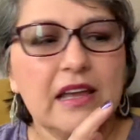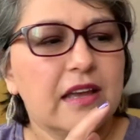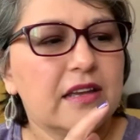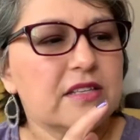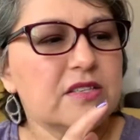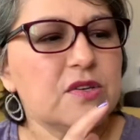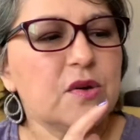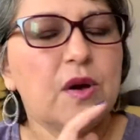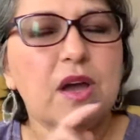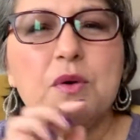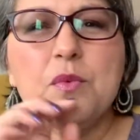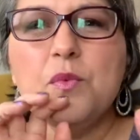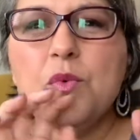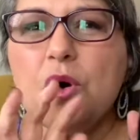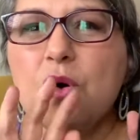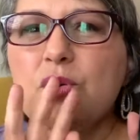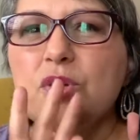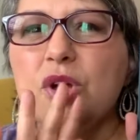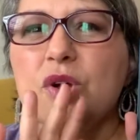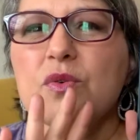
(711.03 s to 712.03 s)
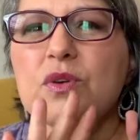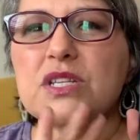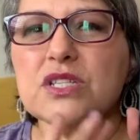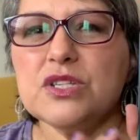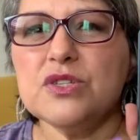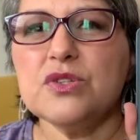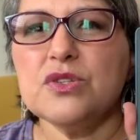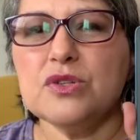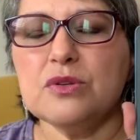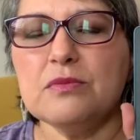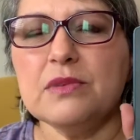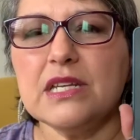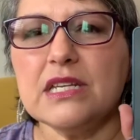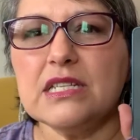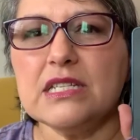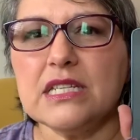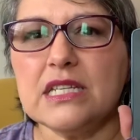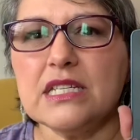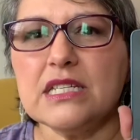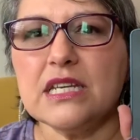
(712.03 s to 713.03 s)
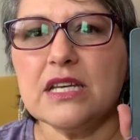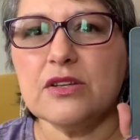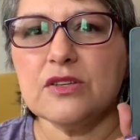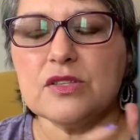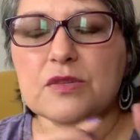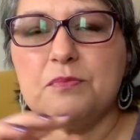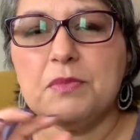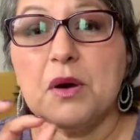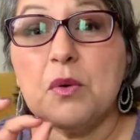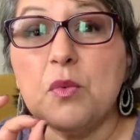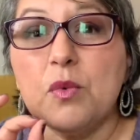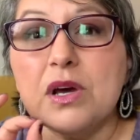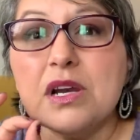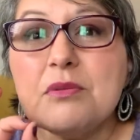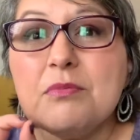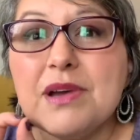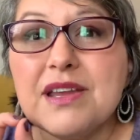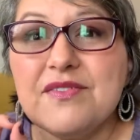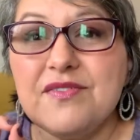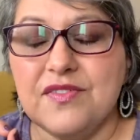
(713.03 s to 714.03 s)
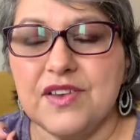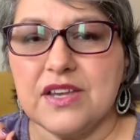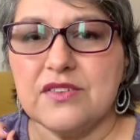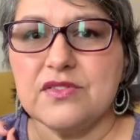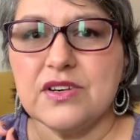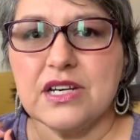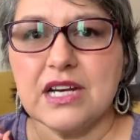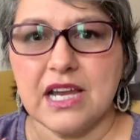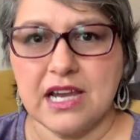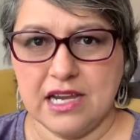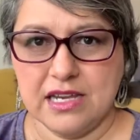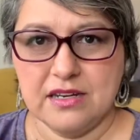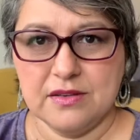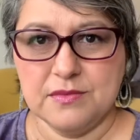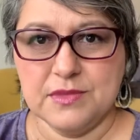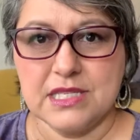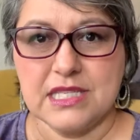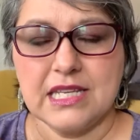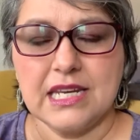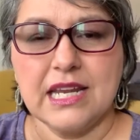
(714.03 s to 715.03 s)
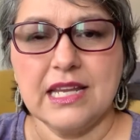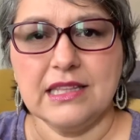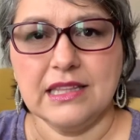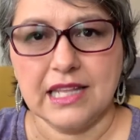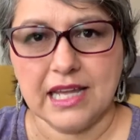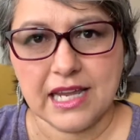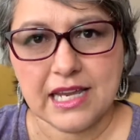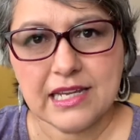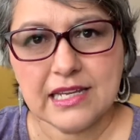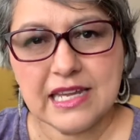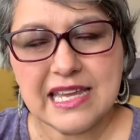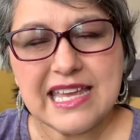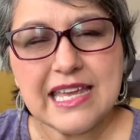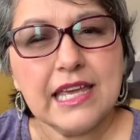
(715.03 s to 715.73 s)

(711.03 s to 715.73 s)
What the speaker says: So I won't go into too many details, but one of my favorite items that I like